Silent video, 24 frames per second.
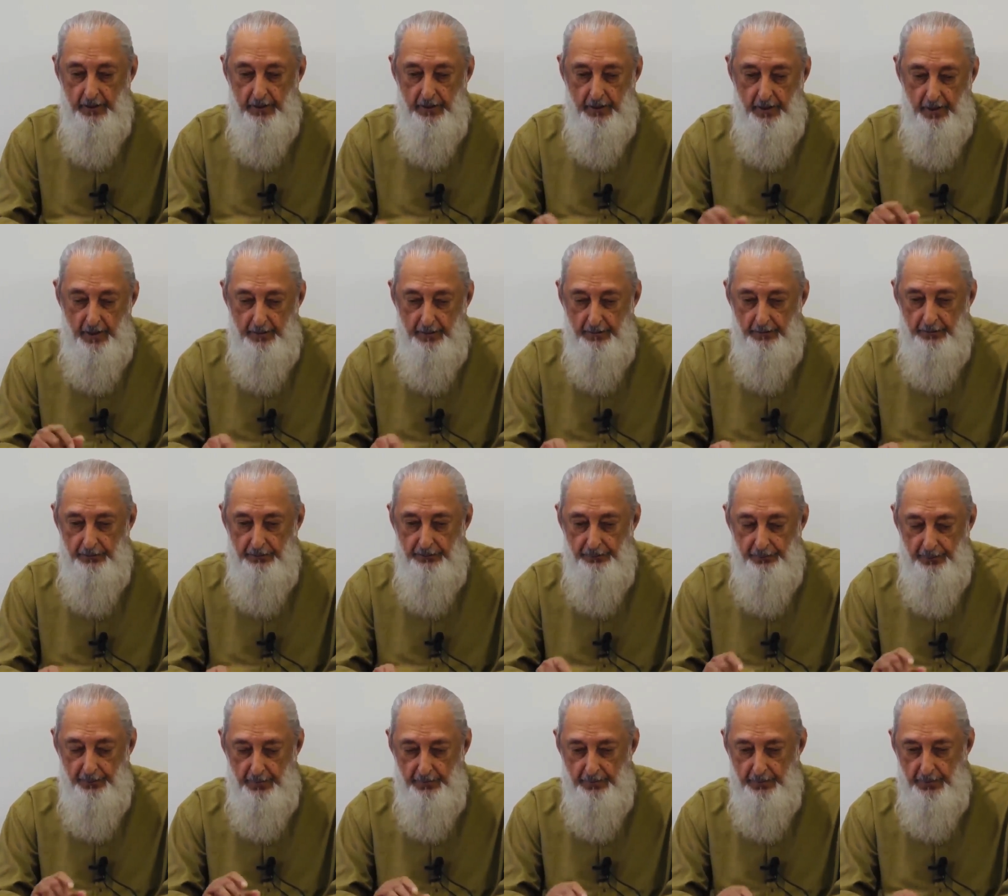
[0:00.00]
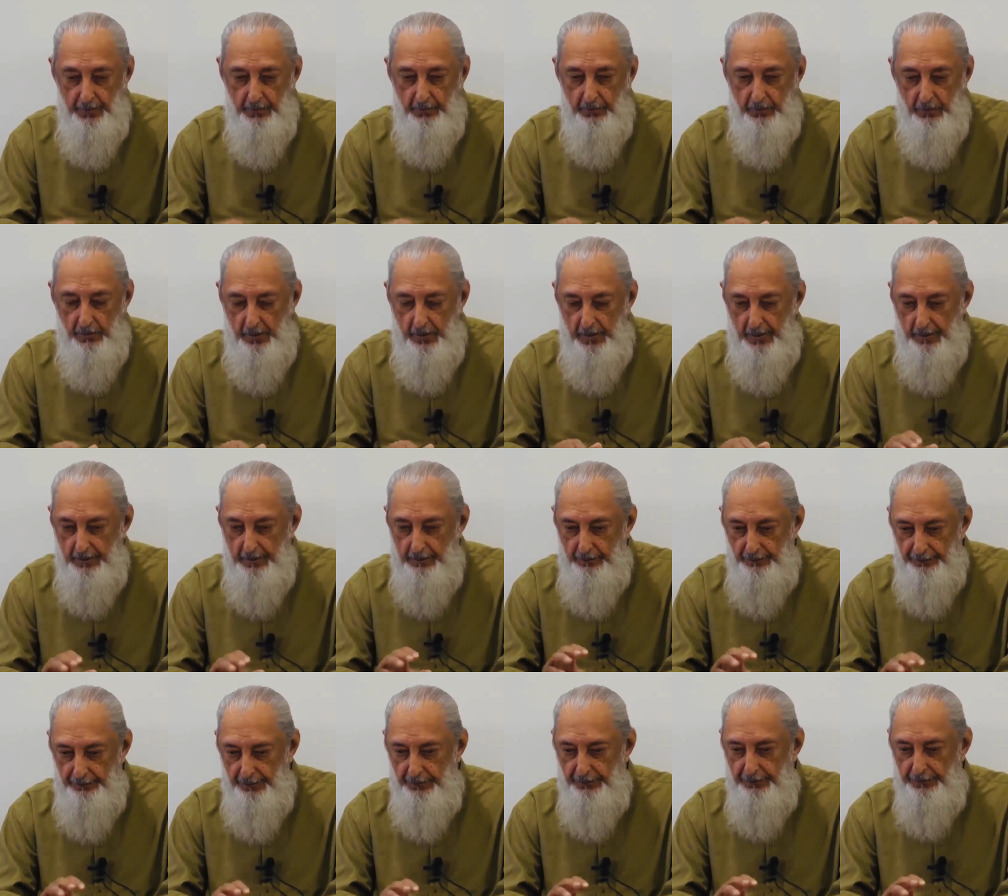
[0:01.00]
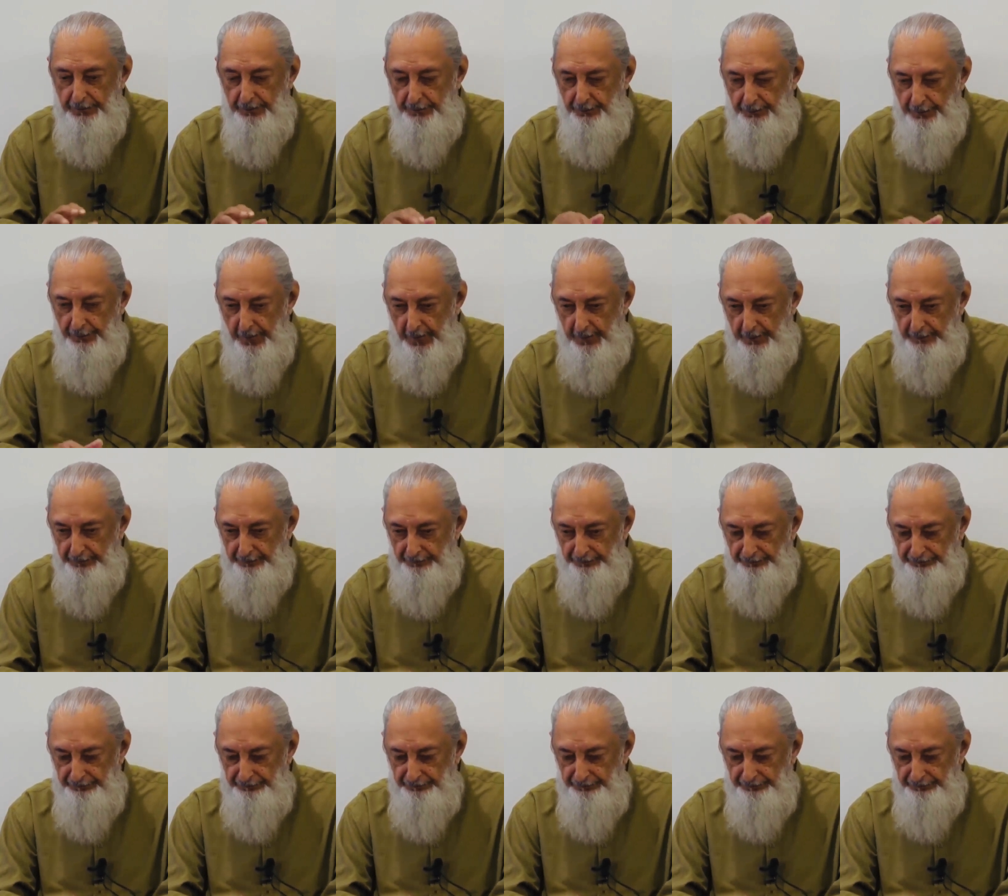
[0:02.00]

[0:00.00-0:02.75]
comes from the Quran, first of all.